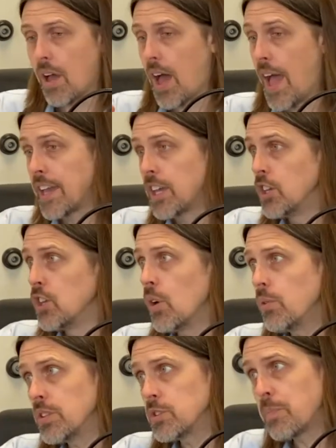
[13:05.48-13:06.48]
I can
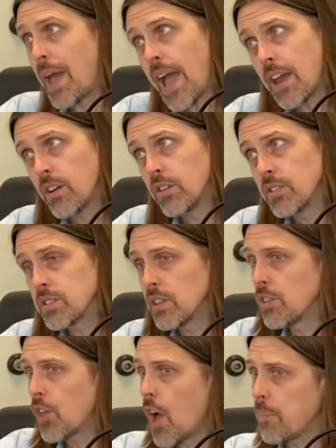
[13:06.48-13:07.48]
notice patterns and
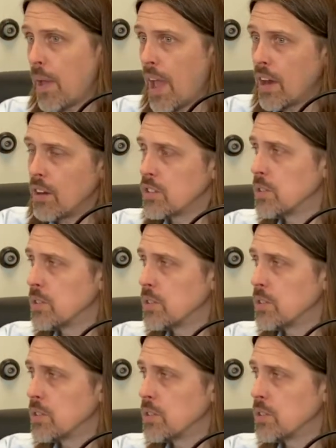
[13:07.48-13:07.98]
thought patterns